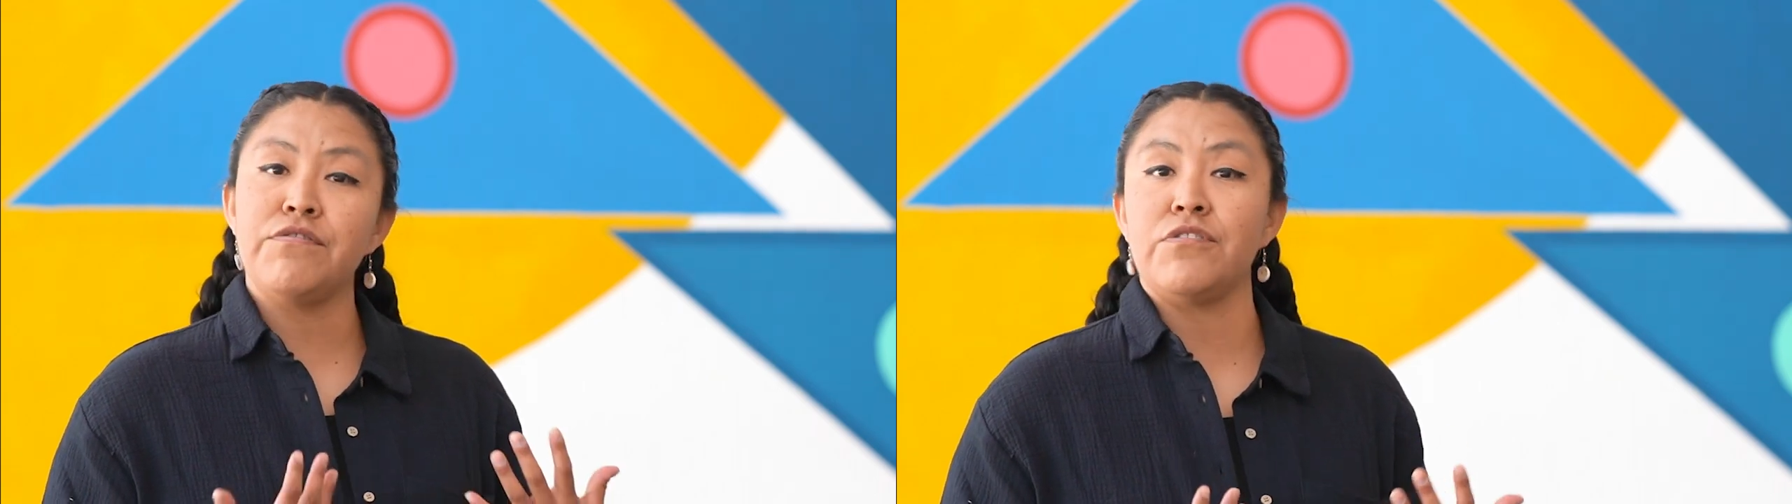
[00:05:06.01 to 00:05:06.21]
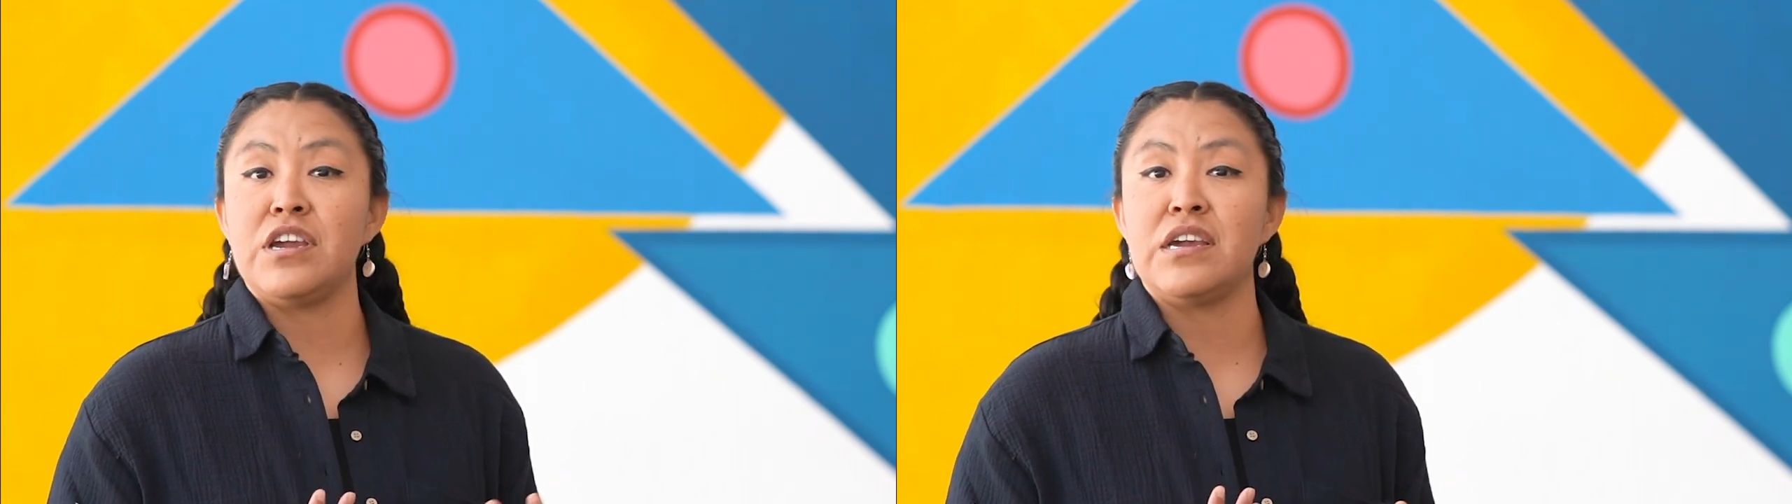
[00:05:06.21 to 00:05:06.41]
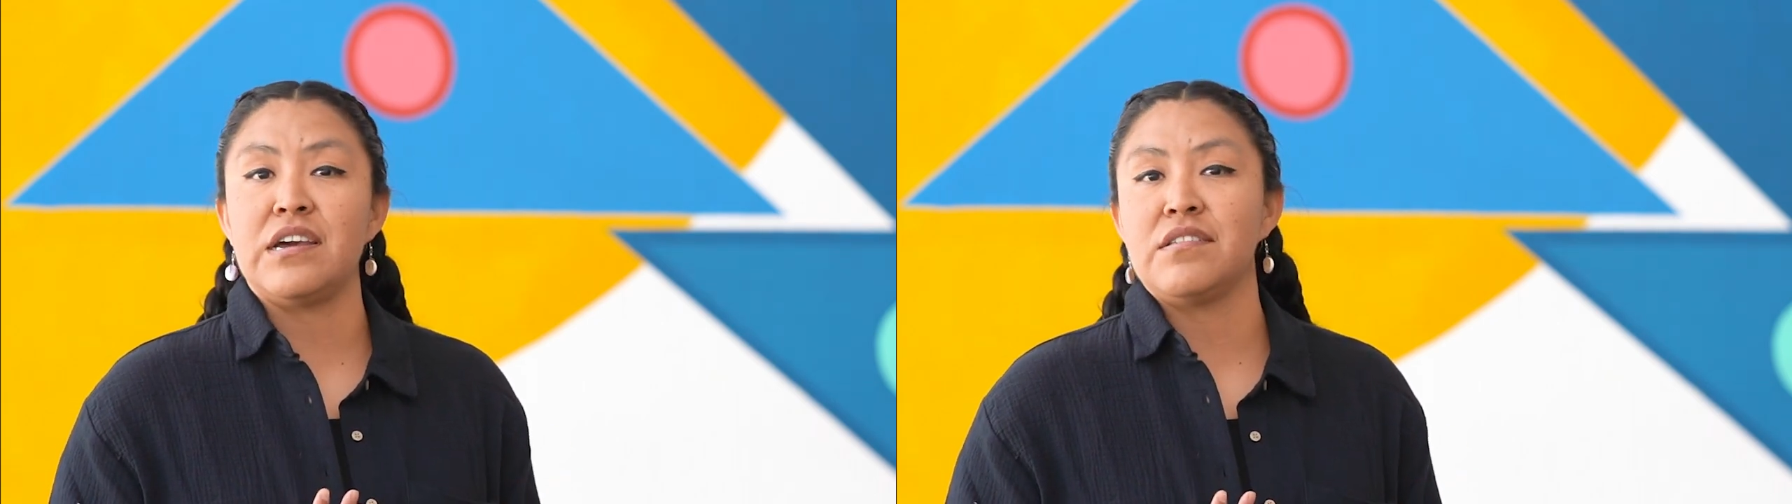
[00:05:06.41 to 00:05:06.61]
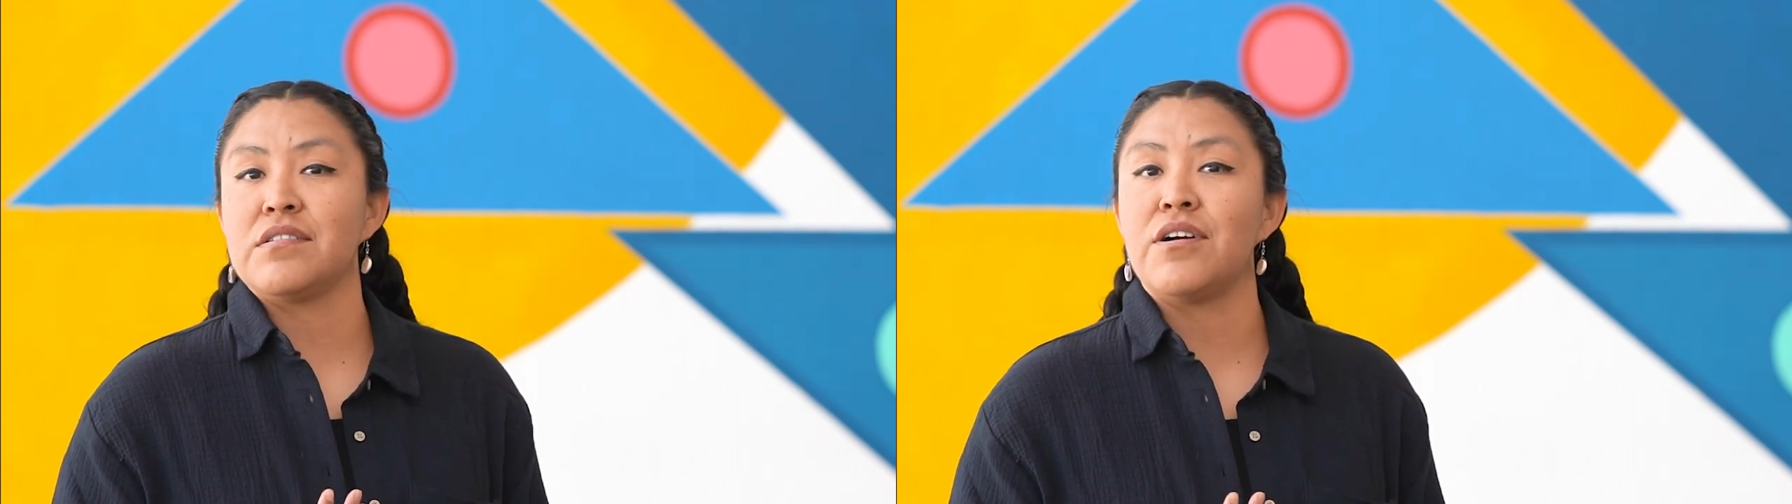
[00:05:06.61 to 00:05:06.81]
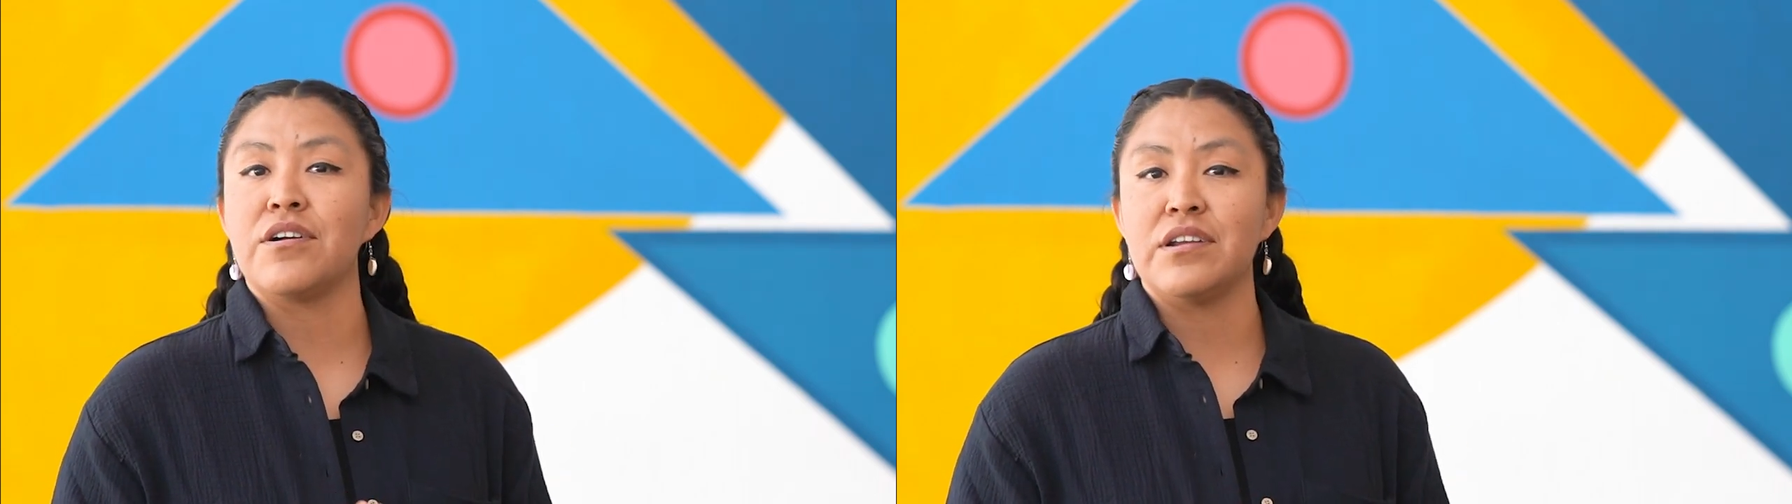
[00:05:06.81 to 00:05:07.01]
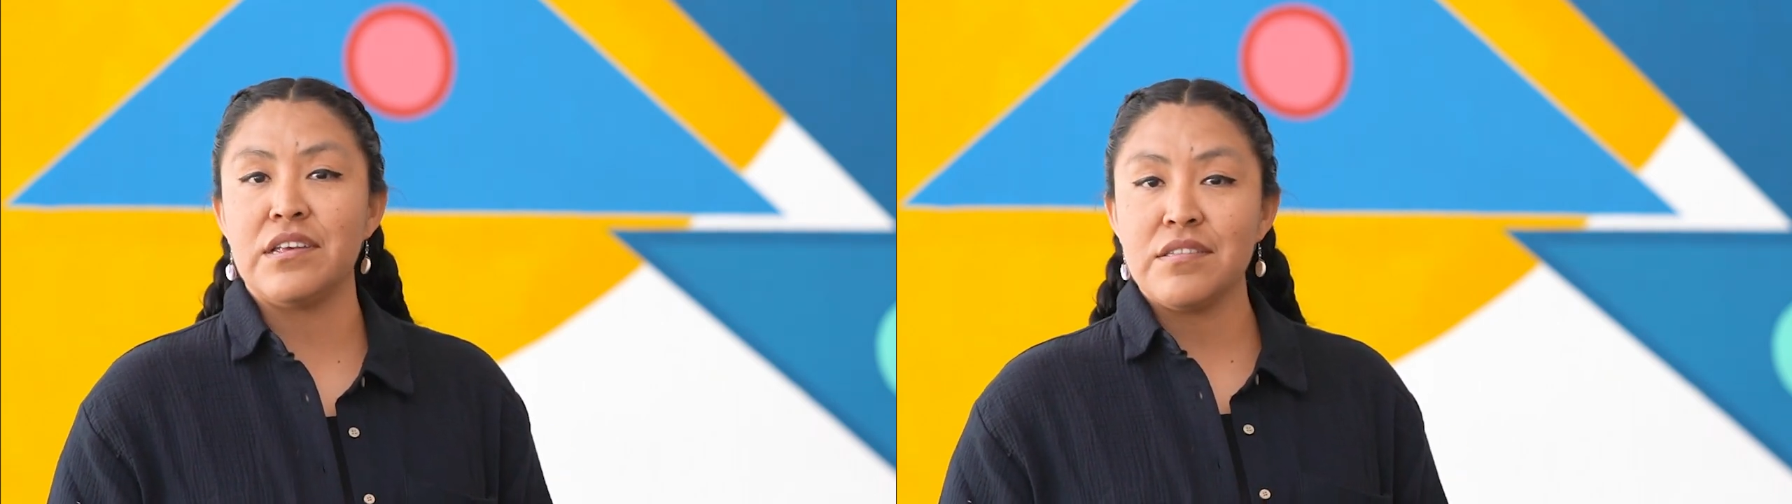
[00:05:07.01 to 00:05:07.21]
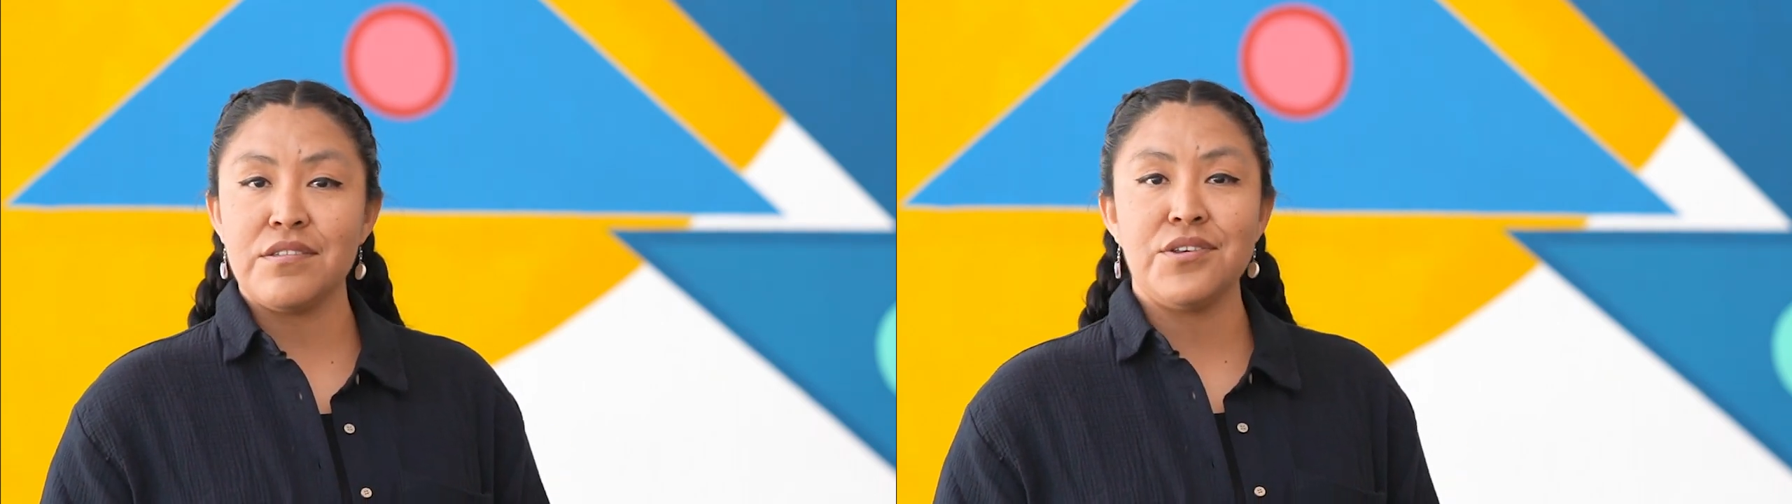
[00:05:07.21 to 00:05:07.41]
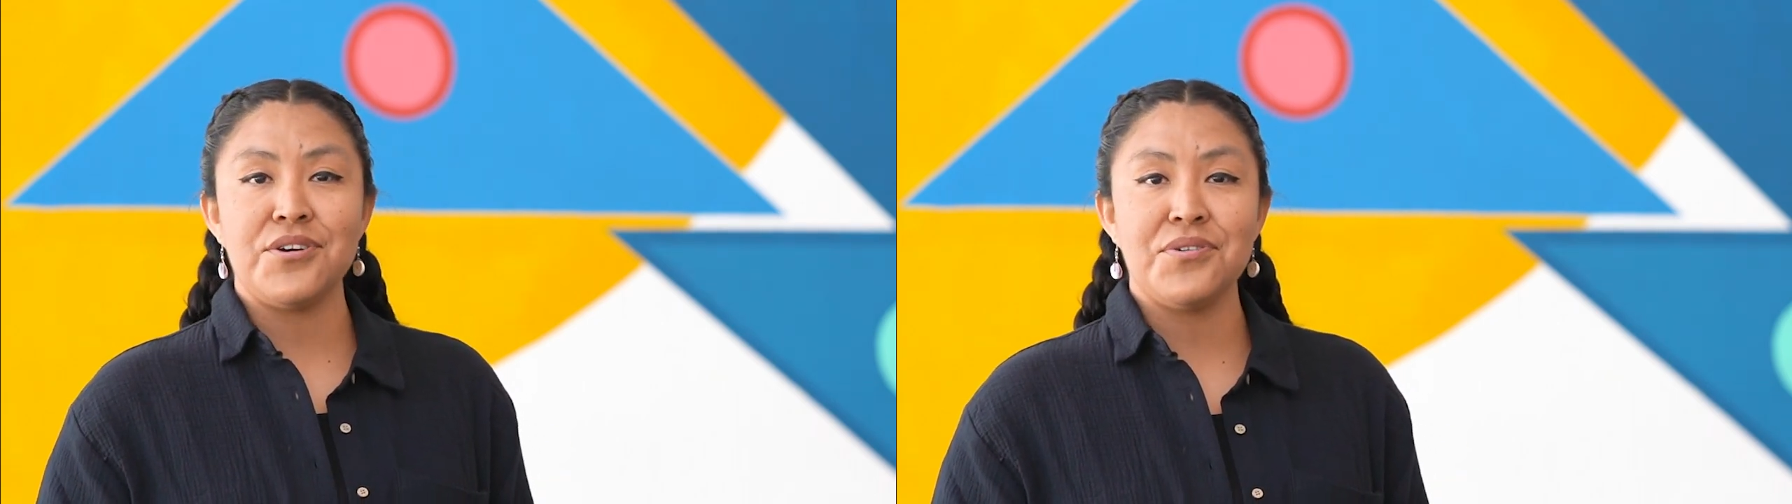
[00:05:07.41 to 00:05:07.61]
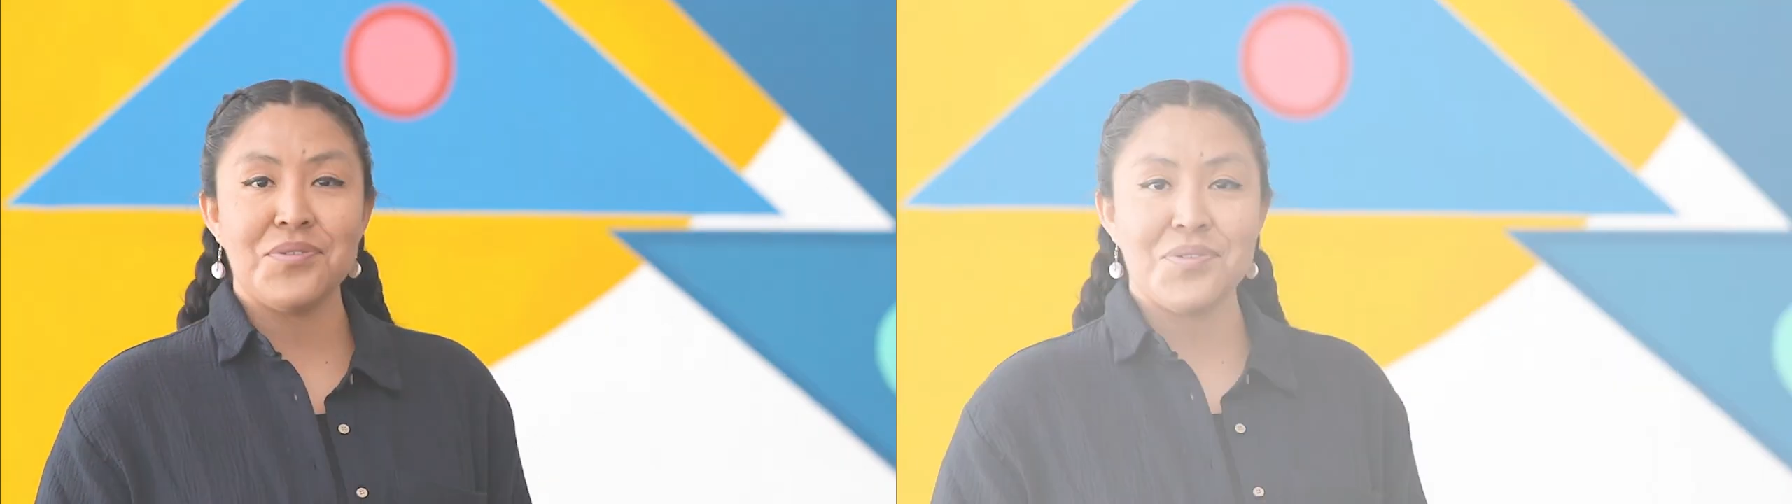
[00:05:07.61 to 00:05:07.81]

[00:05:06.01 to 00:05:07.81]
freeing as an artist too.